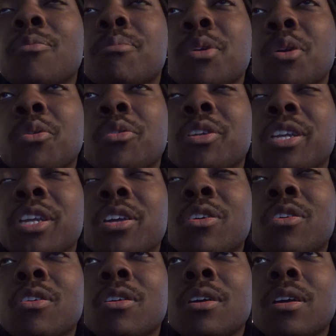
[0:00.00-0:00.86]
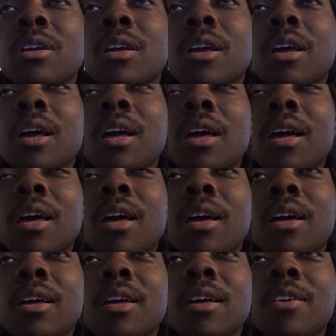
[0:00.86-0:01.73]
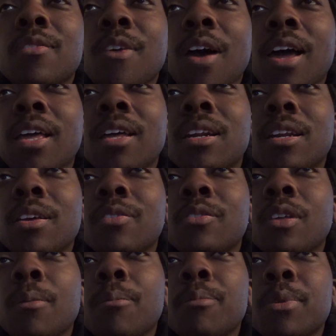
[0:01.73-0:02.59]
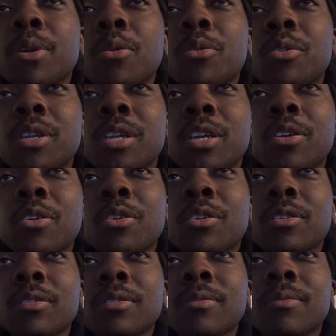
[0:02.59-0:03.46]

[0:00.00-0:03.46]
Mjolnir, if I can lift up Mjolnir,